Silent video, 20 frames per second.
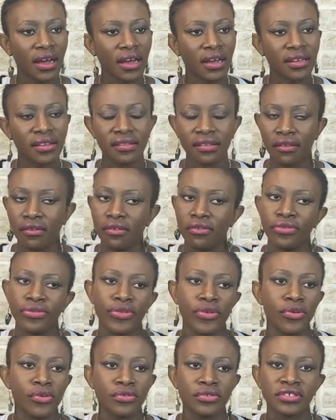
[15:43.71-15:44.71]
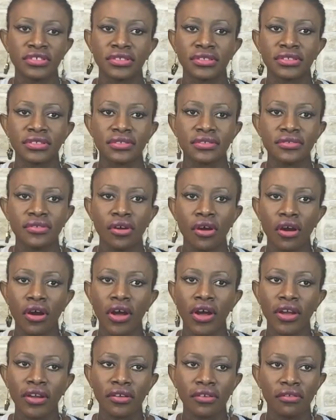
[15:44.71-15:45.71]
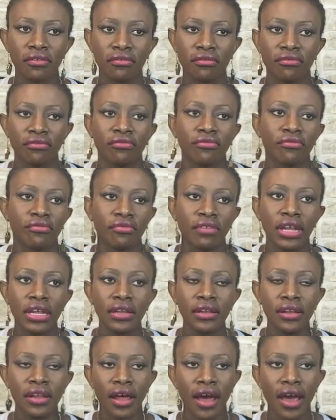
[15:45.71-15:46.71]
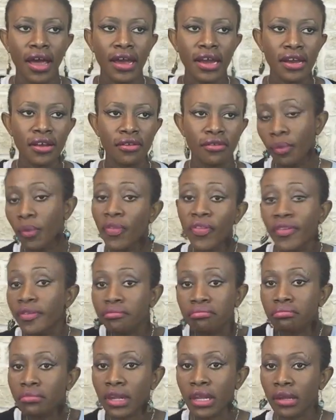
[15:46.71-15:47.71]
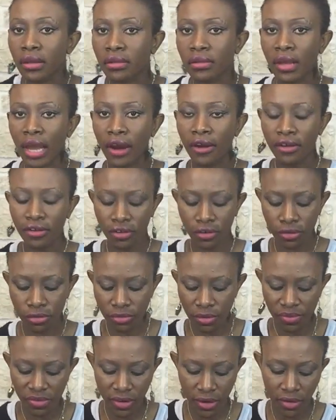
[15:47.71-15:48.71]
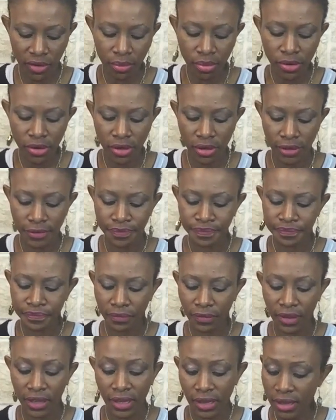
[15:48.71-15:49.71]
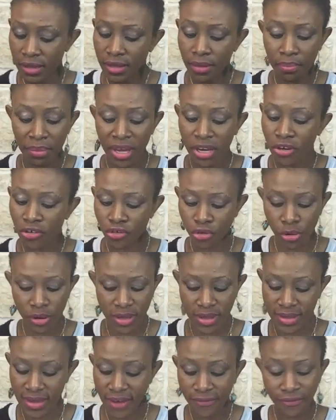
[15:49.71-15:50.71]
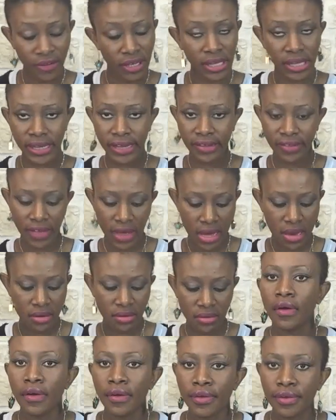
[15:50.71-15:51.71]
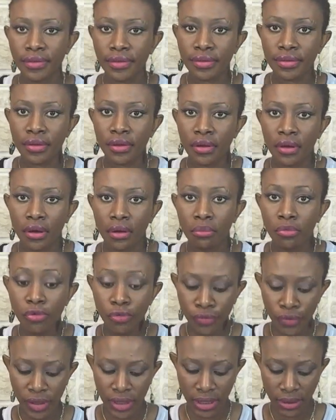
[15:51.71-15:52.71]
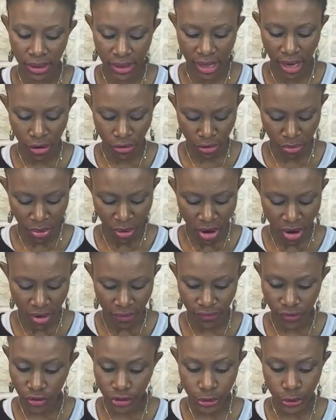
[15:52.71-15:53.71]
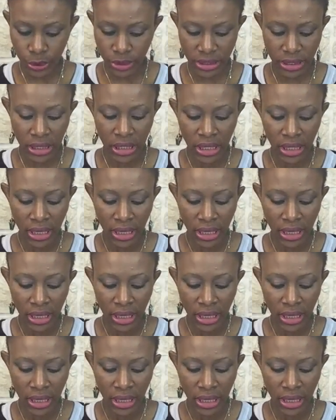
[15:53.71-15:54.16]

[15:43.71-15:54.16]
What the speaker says: it's also just not in line with the character description in the book. He's a better choice, definitely, than his movie counterpart, for sure.